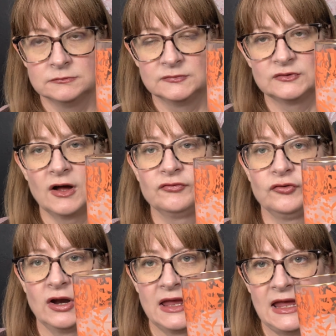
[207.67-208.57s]
soft
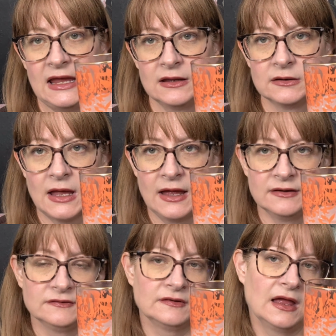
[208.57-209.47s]
drinky
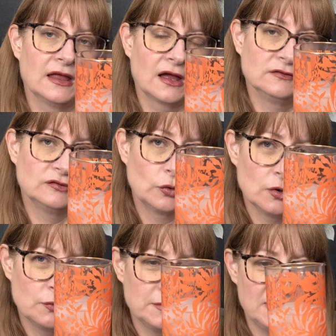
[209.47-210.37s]
as like a
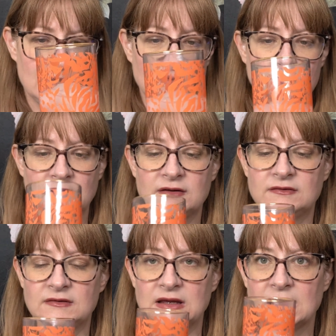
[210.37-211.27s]
soda would be. So let's
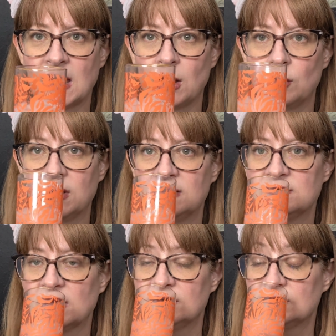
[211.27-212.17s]
see how it
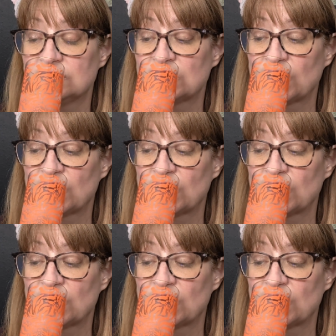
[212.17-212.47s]
tastes.